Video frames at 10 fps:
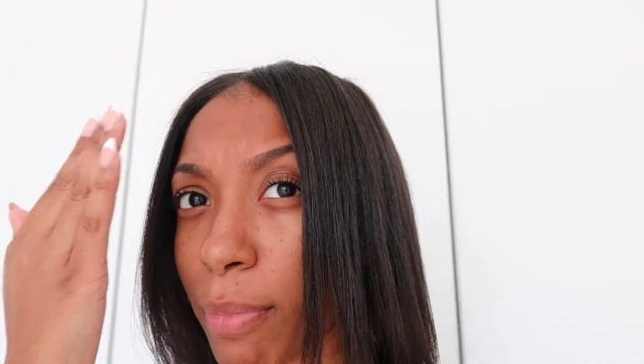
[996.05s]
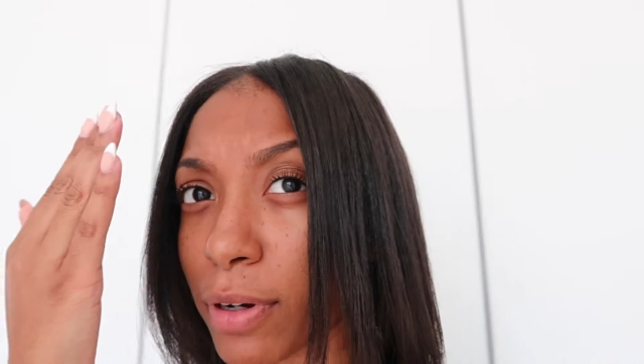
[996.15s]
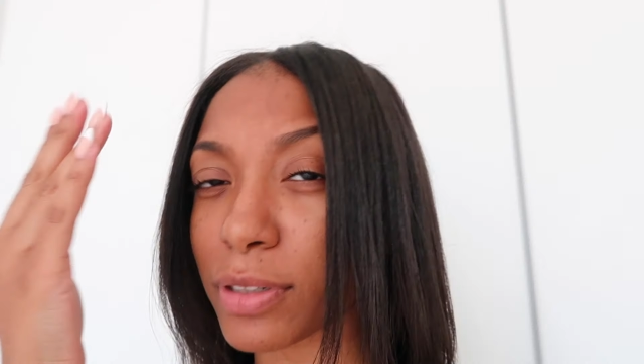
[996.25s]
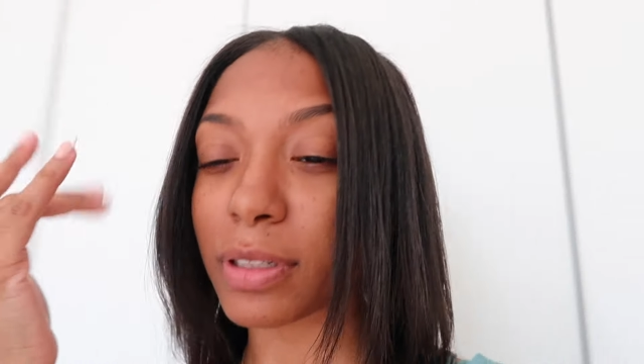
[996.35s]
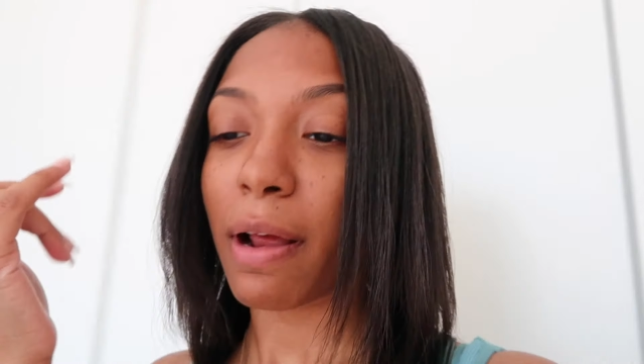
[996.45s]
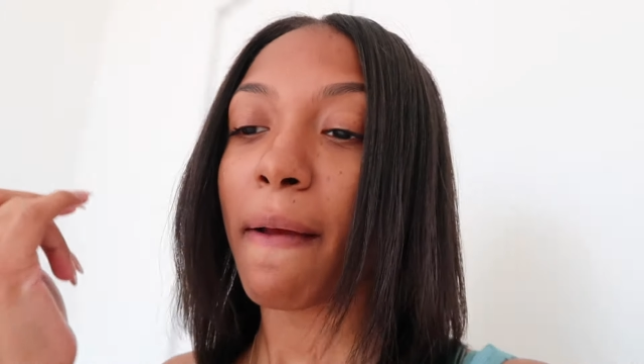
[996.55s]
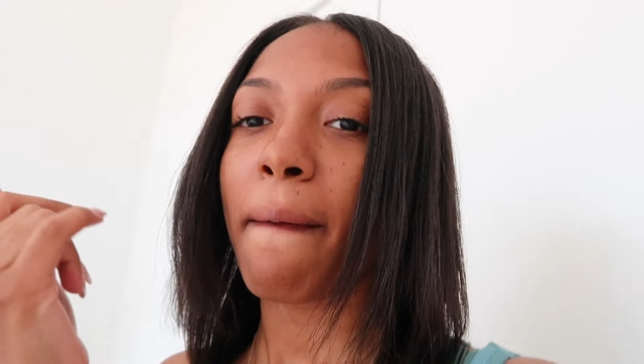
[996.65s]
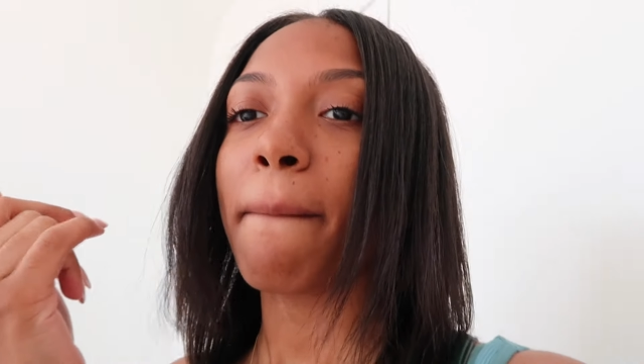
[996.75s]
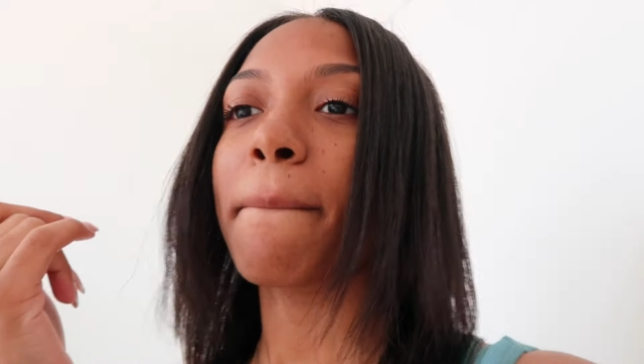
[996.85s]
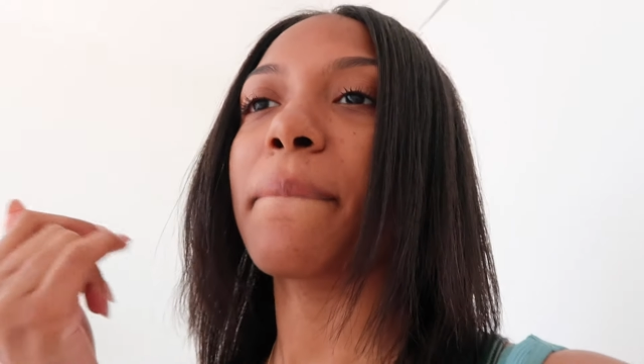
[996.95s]
eyebrows,
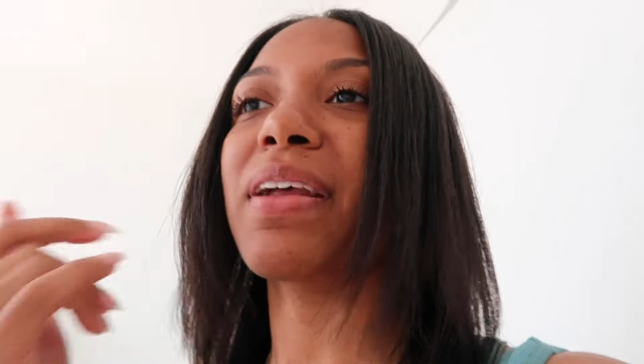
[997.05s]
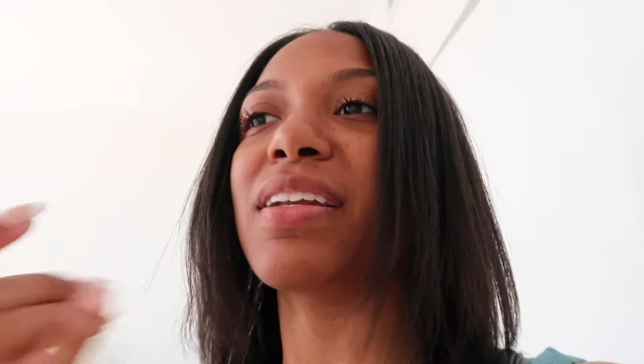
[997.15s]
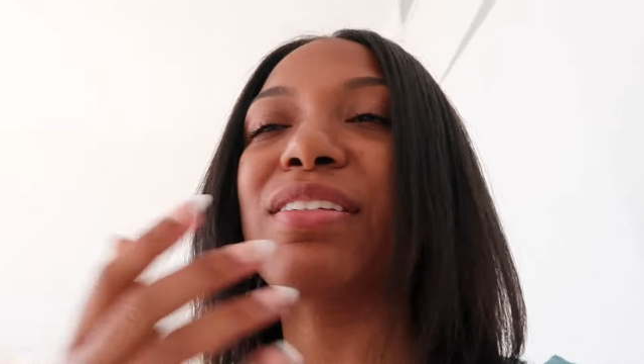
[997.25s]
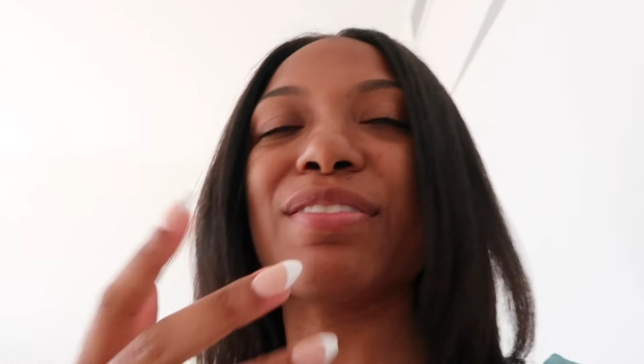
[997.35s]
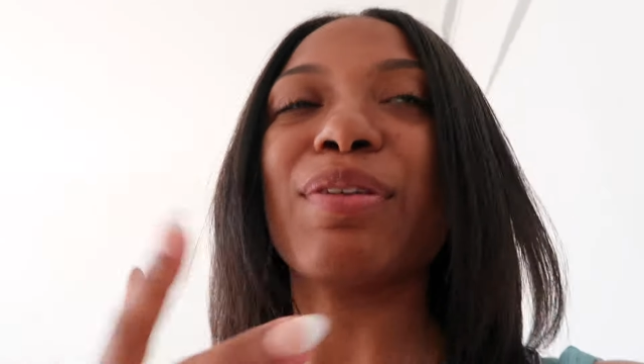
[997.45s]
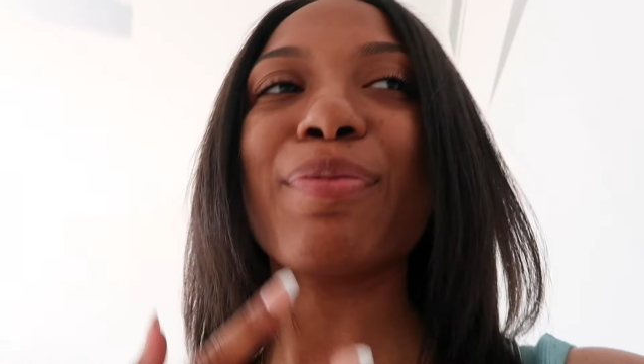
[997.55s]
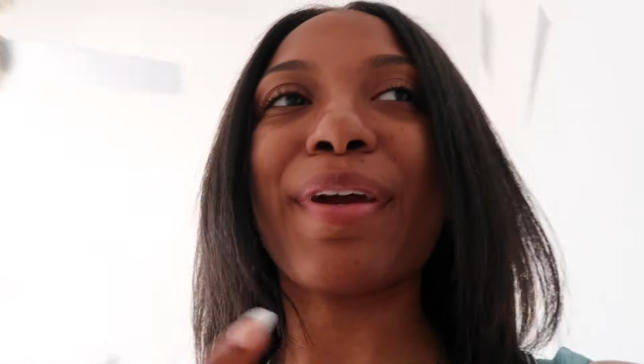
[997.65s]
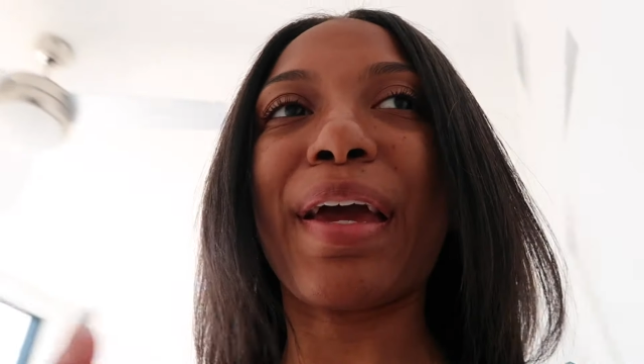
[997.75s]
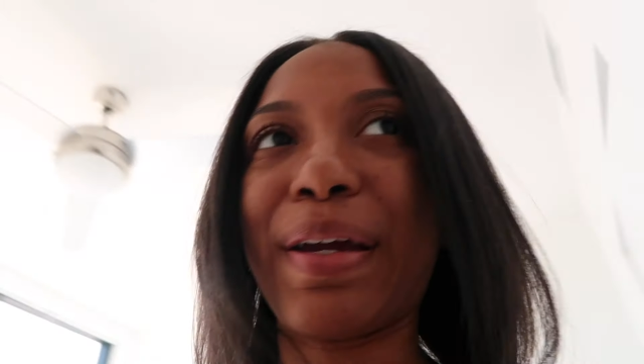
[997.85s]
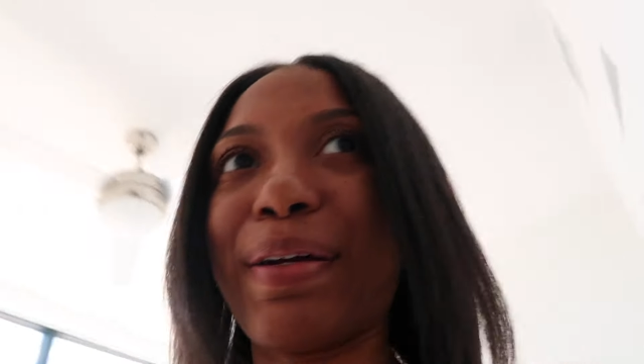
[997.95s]
but I just don't
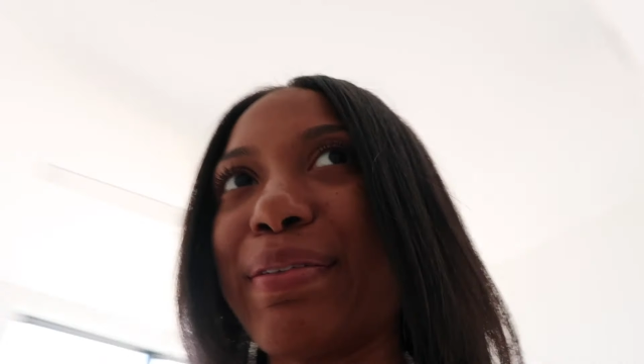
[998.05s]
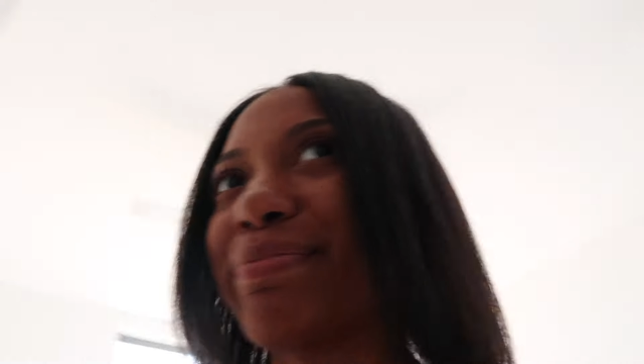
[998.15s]
care.